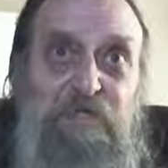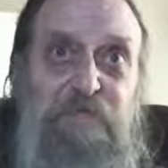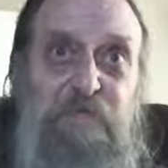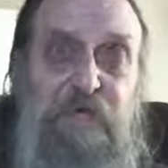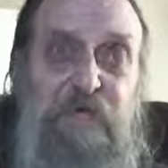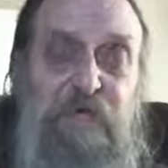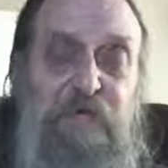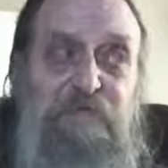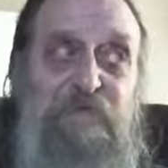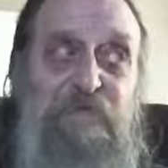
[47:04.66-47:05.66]
and
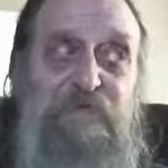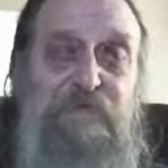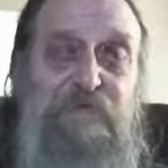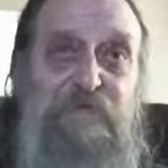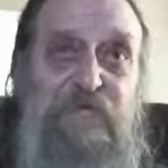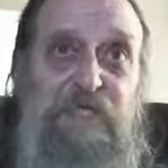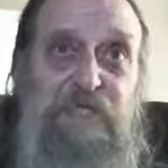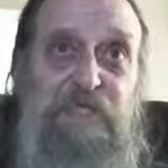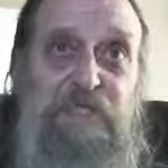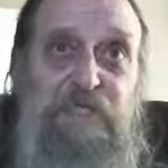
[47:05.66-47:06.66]
behaviors
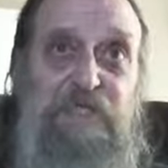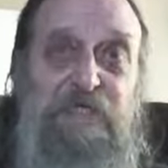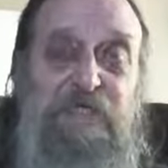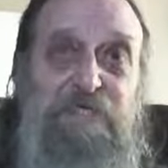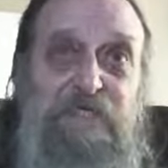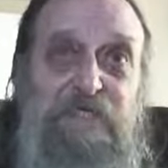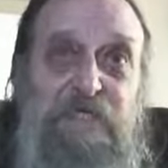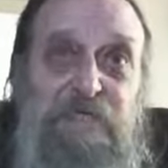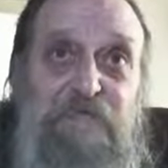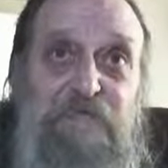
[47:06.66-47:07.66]
and stuff, and
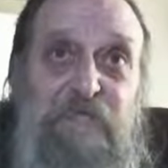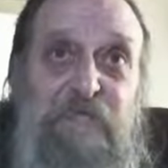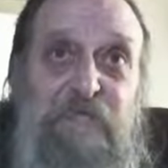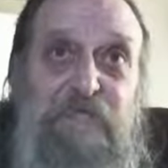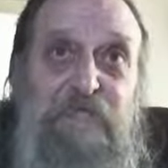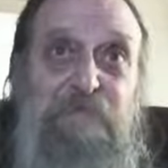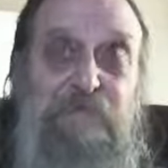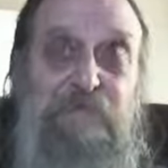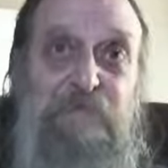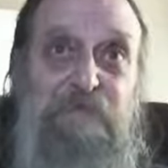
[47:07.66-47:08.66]
they've tried
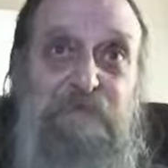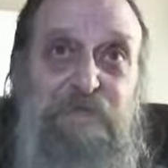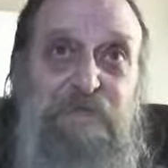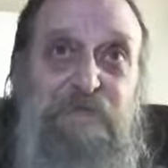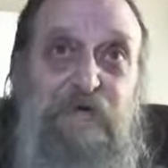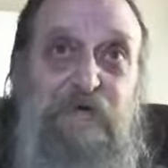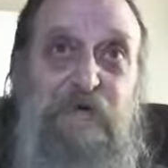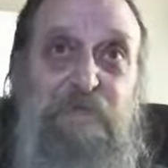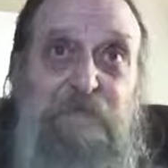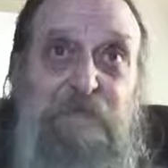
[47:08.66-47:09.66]
themselves through
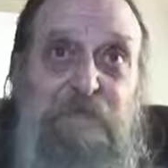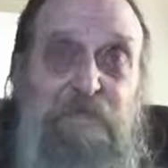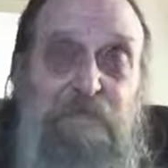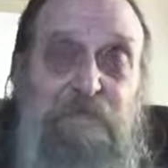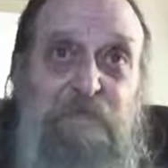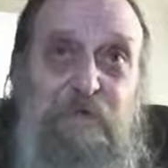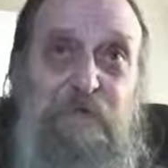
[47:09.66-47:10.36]
time and over